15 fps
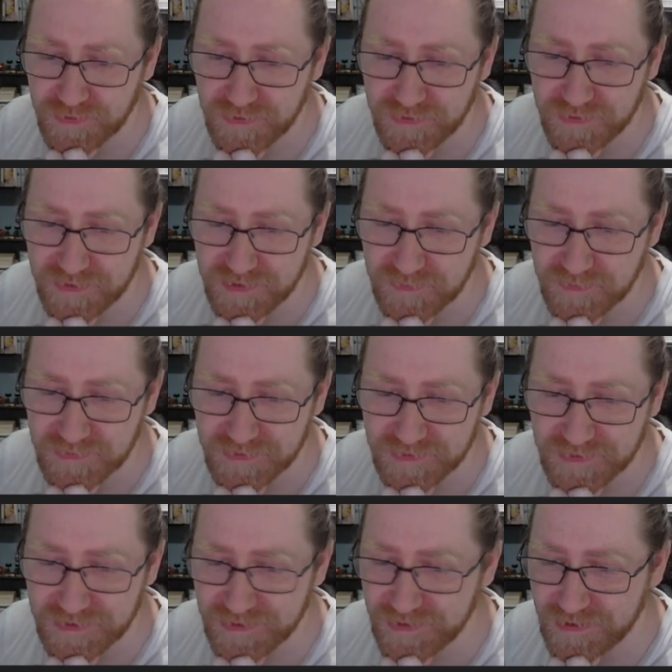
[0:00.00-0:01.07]
themed
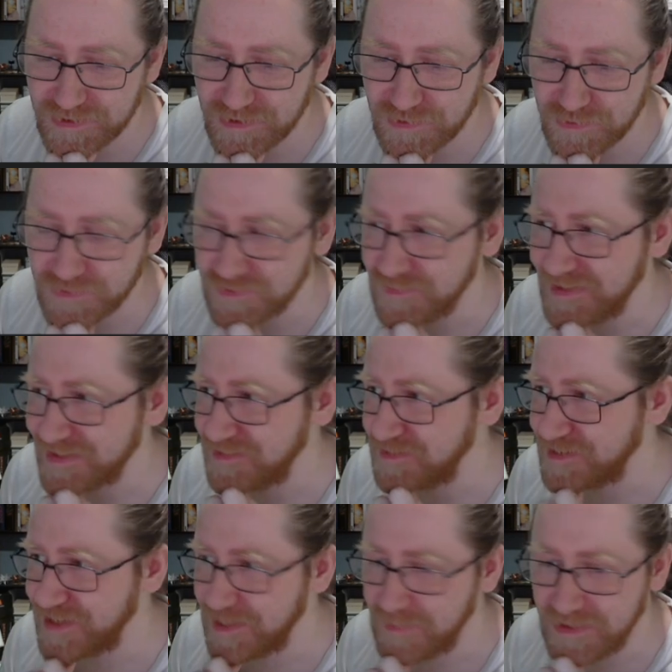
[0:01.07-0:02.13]
auto battler
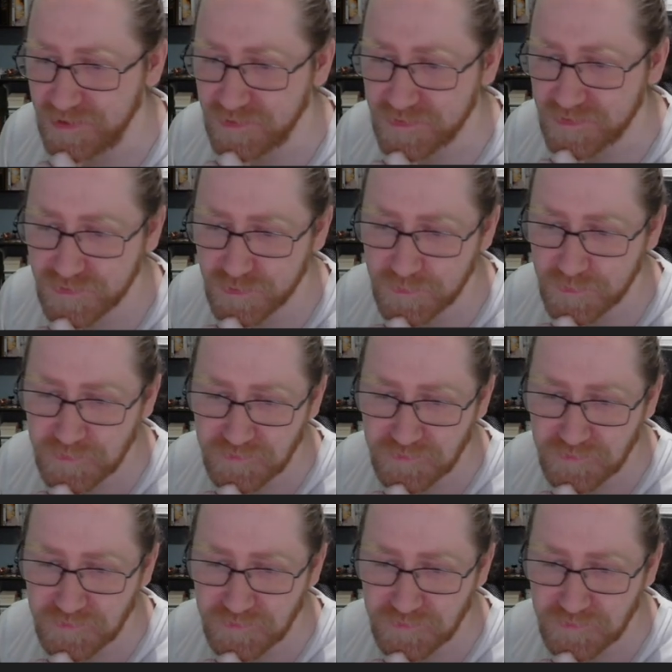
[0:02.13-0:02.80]
game here. So